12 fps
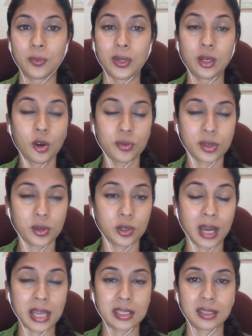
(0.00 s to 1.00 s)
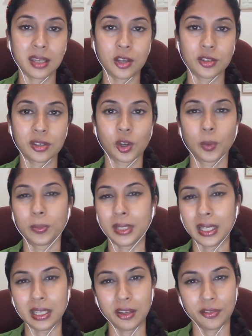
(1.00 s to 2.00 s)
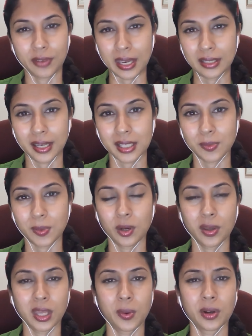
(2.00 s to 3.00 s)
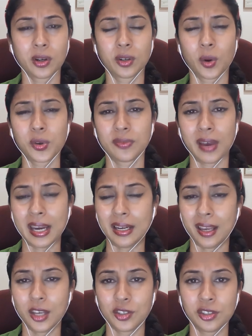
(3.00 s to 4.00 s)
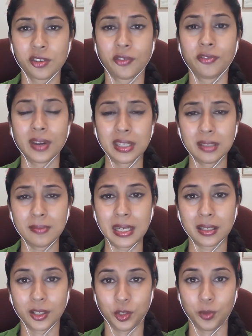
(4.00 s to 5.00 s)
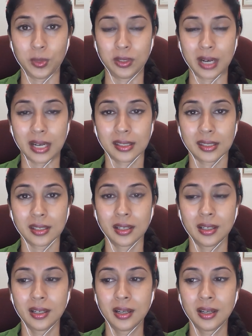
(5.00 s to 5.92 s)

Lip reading: We know the United Nations completely failed us. We know there were gross violations of fundamental human rights.